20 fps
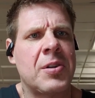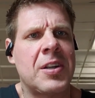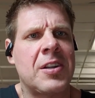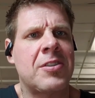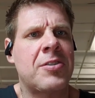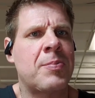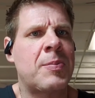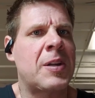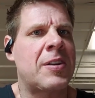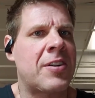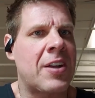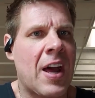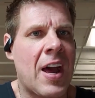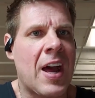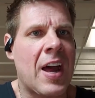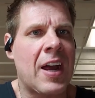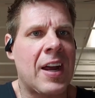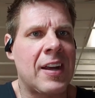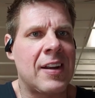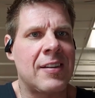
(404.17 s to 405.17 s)
is
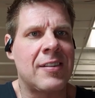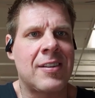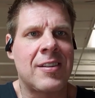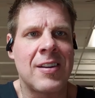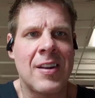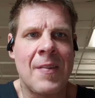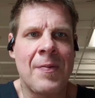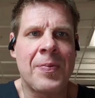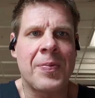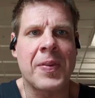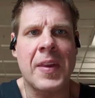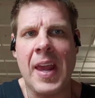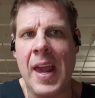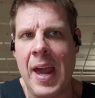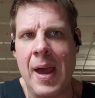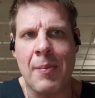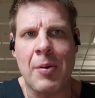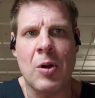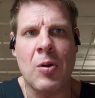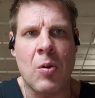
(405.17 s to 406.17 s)
besides
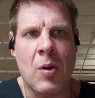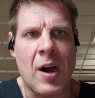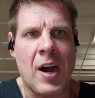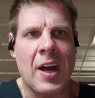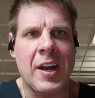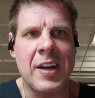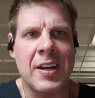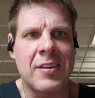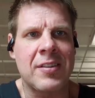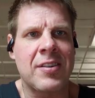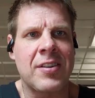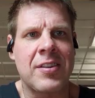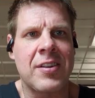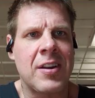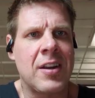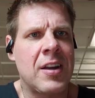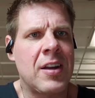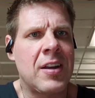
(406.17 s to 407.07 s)
Abaquatix,